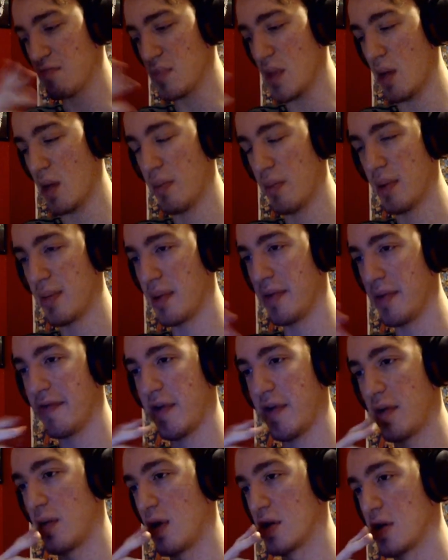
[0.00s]
but maybe if
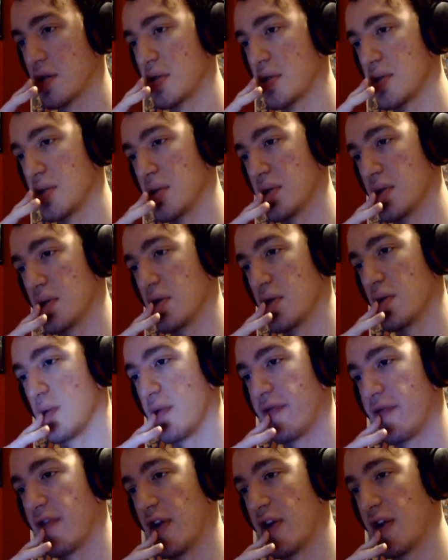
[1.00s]
I watched season 2
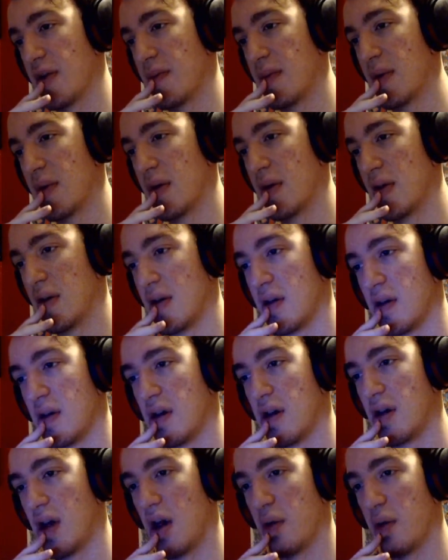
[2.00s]
and 3,
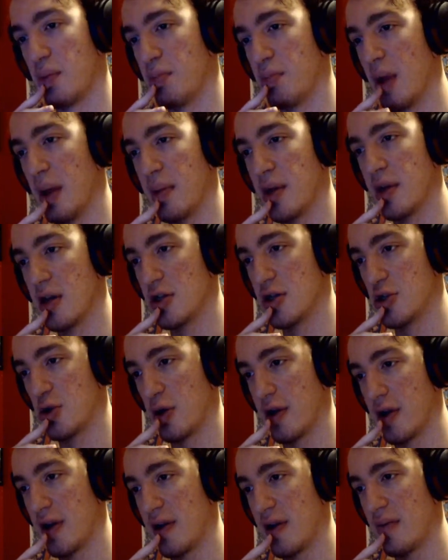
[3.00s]
I would maybe
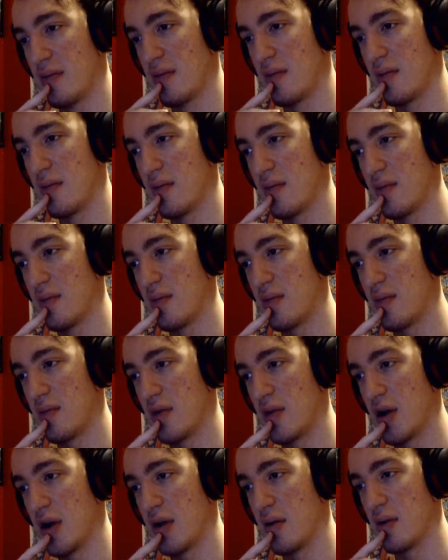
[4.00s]
enjoy it,
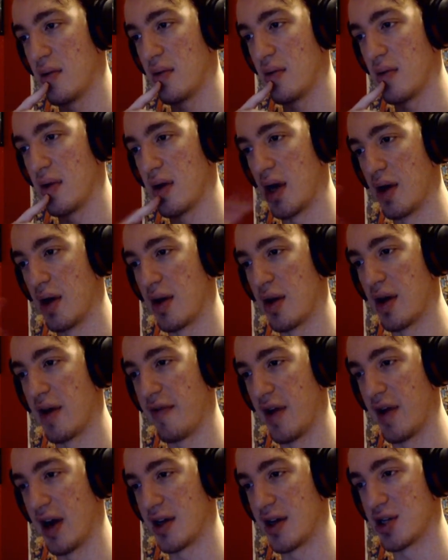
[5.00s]
right? Now that
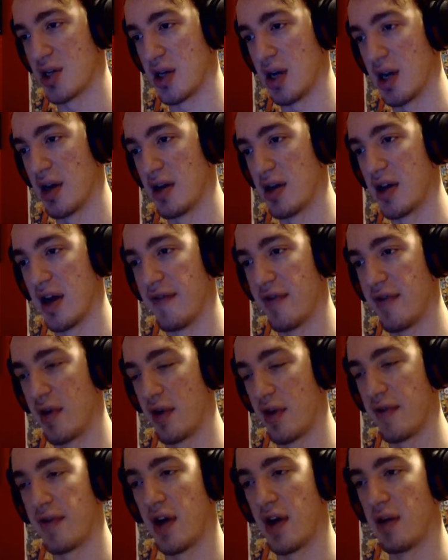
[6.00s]
I've actually kind of
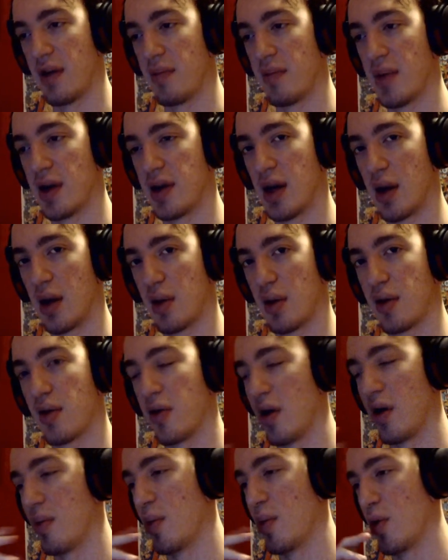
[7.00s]
diversified my taste a
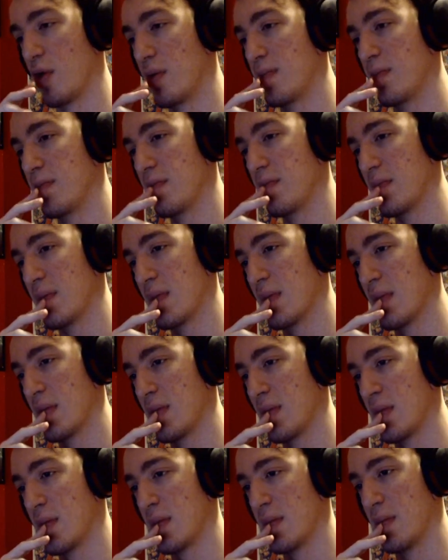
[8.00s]
lot more.
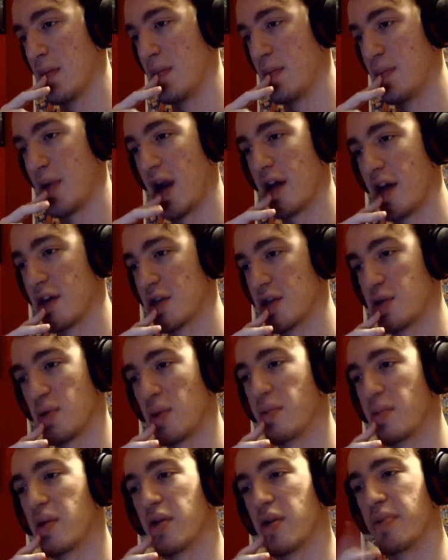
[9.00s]
But I just
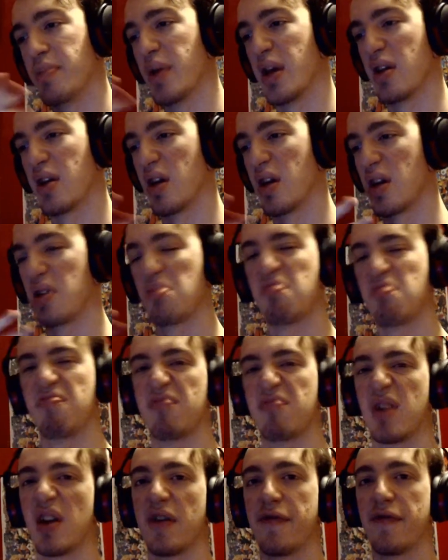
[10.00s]
remember being like
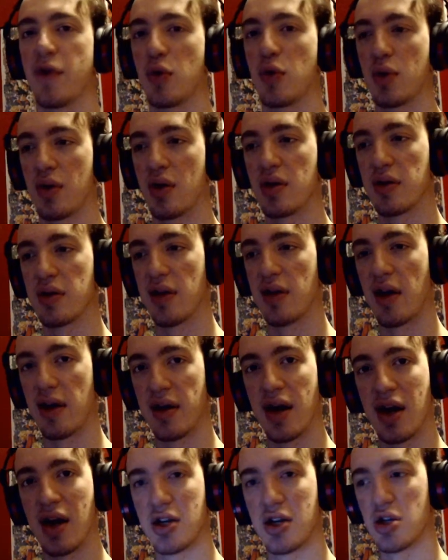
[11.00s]
kind of focused on
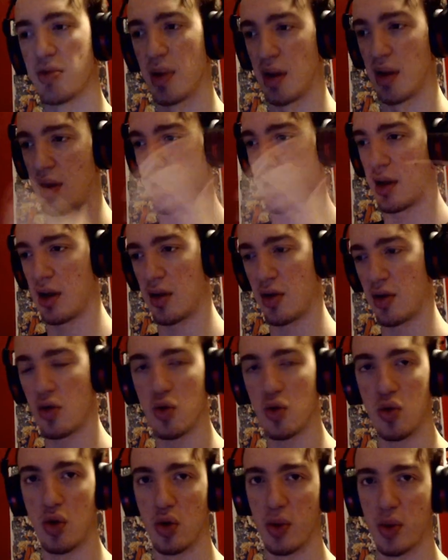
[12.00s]
Titan action because it's like it's
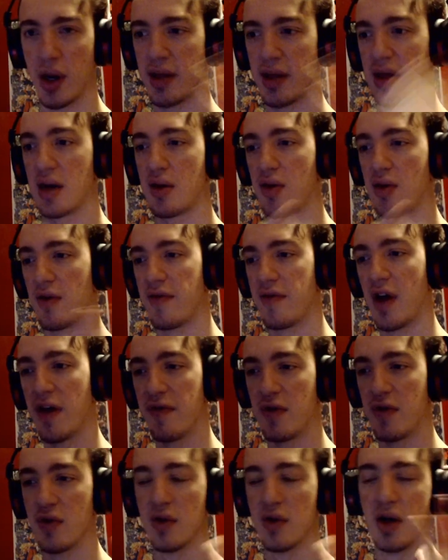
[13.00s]
cool, right? That
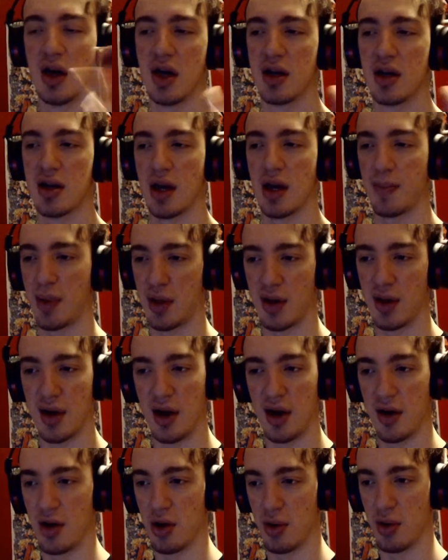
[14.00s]
survival type of
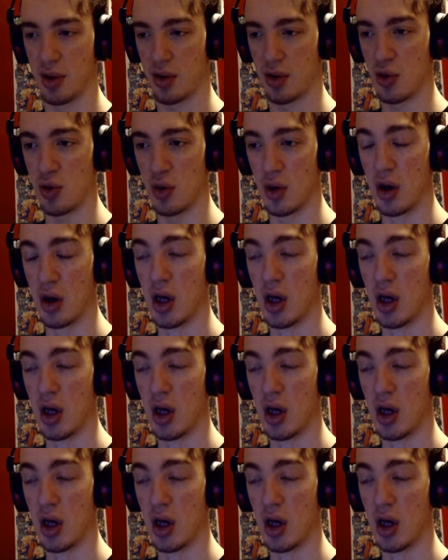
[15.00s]
scenario is cool.